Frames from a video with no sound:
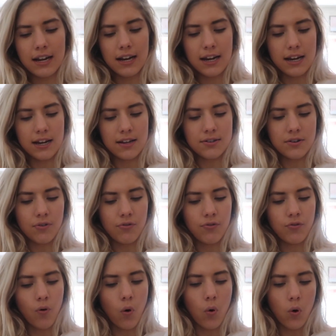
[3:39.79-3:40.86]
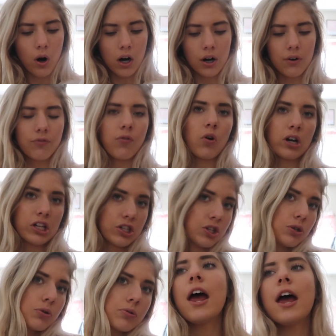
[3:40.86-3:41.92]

It is 4.42